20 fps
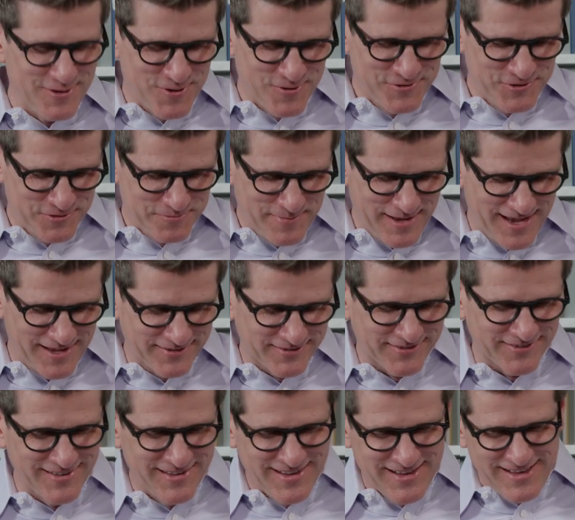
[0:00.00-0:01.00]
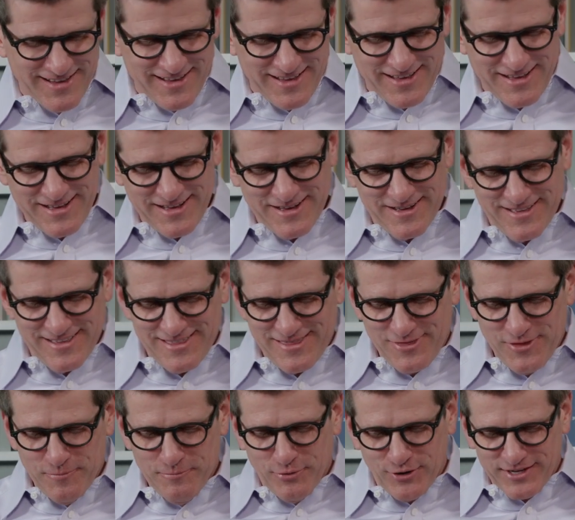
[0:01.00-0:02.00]
Own your mess. Uh,
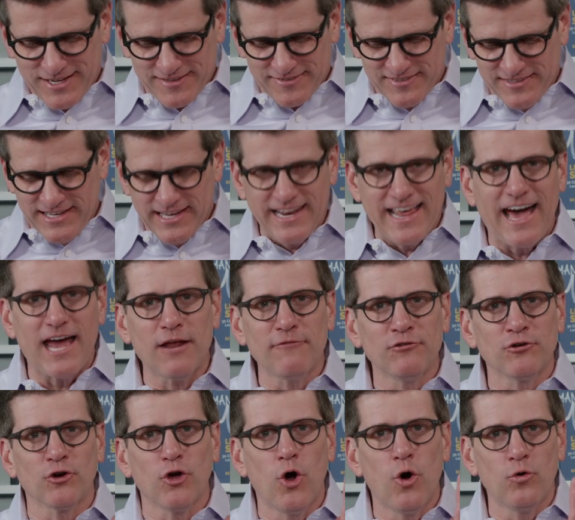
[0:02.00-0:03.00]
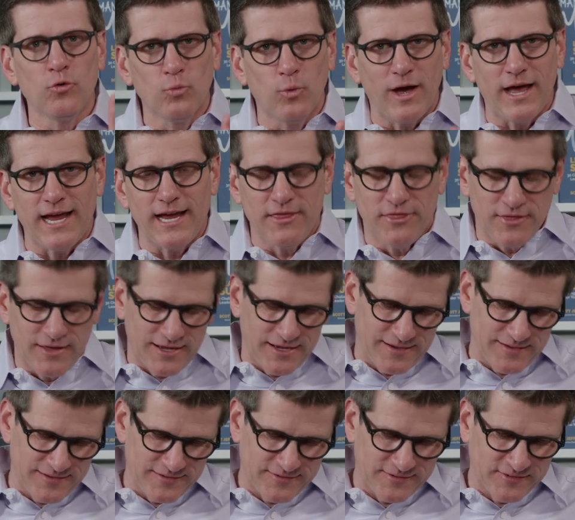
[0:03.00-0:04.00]
the book is Get Out of Your Own Way.
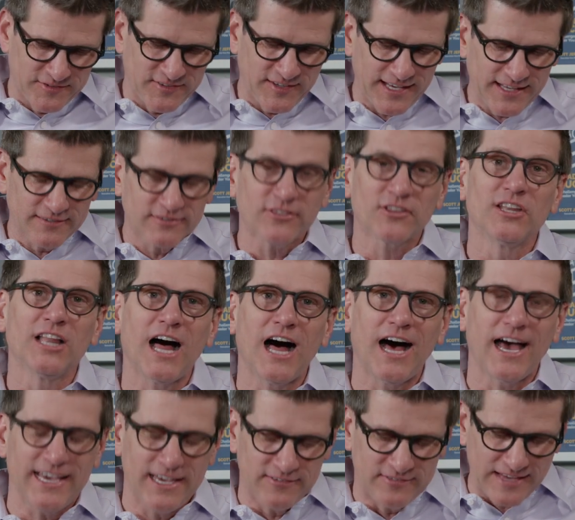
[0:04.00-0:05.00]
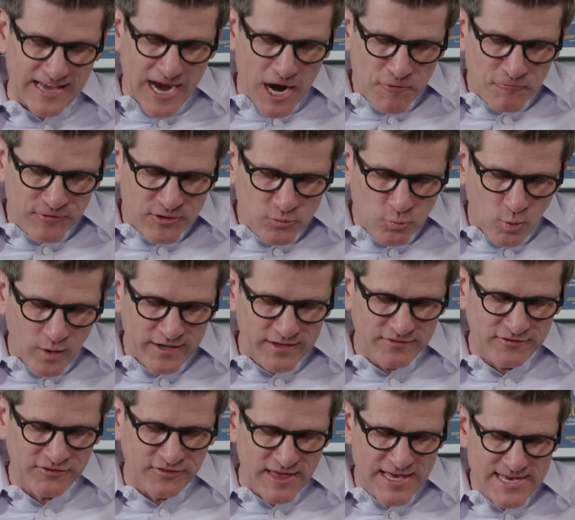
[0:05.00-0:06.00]
The sixth lie is everyone
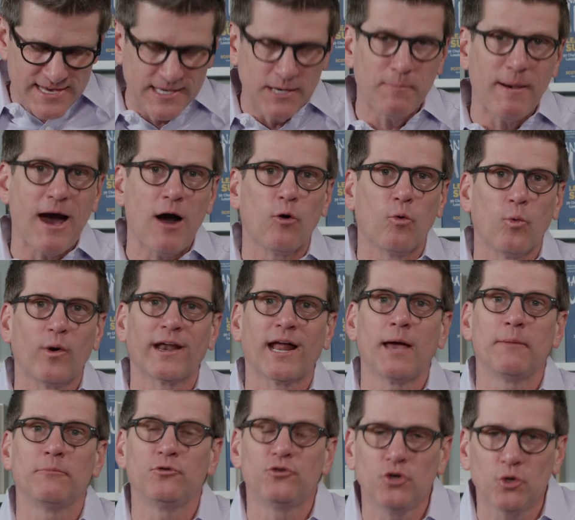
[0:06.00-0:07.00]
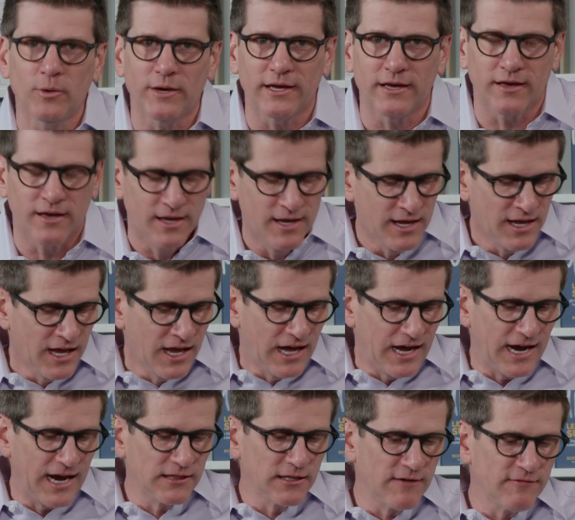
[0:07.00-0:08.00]
is thinking about what I'm doing.
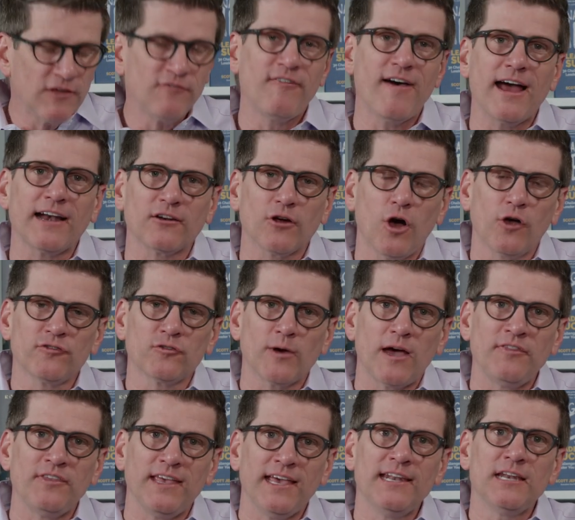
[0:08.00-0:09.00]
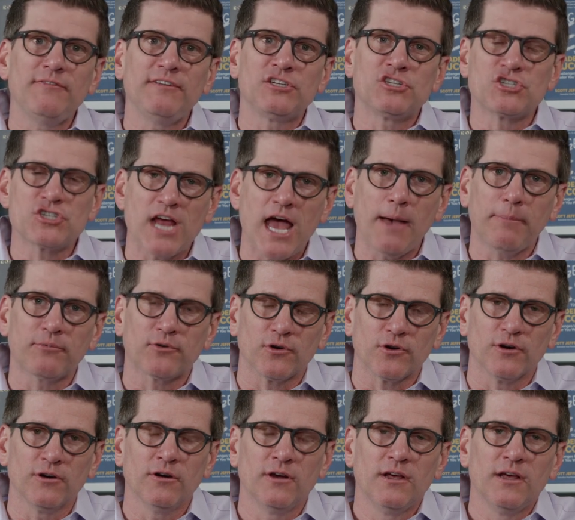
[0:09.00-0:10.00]
I love the fact also at the end of each
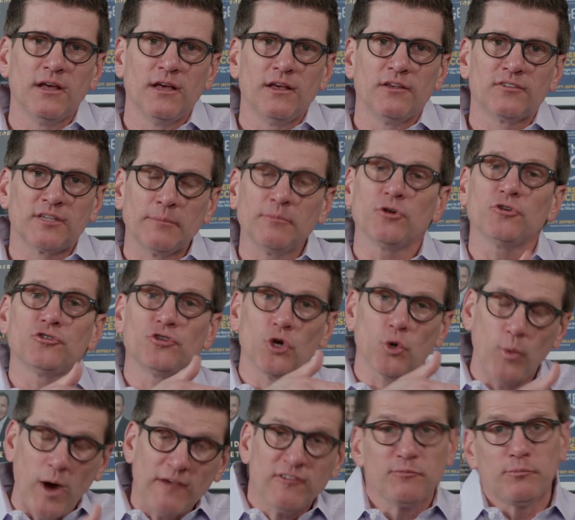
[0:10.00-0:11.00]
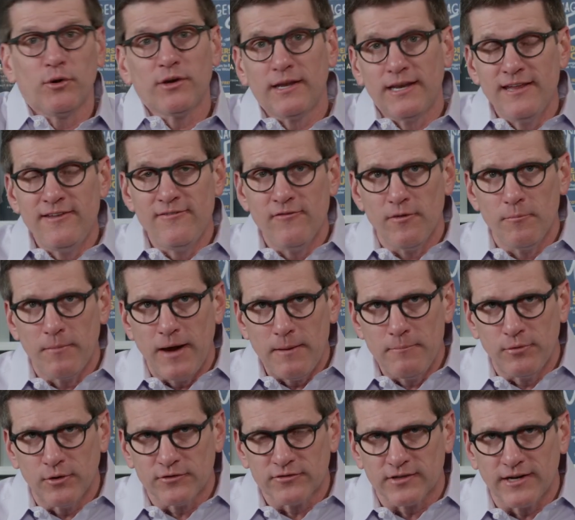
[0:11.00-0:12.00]
chapter, similar to your wife's book and in my
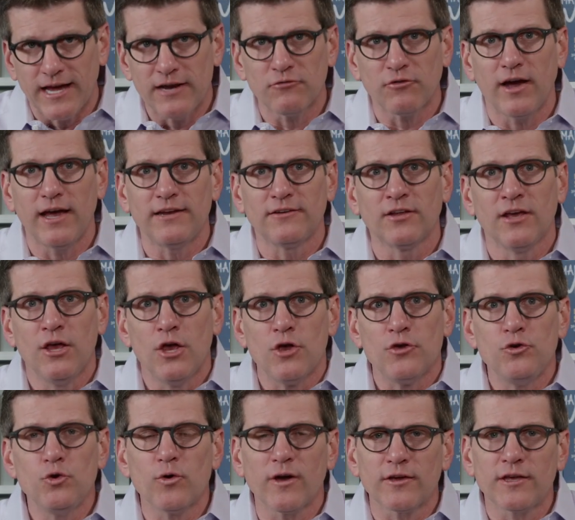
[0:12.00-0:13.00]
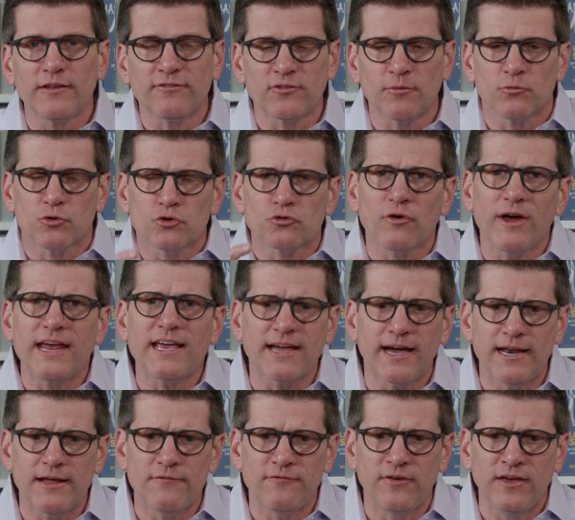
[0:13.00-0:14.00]
books that I write, you get some great
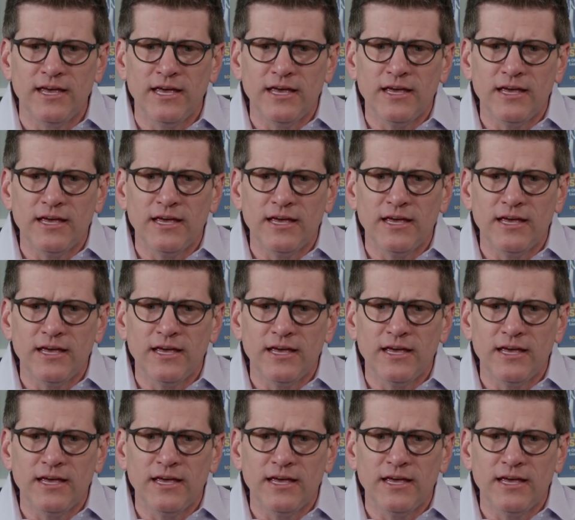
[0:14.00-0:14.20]
kind of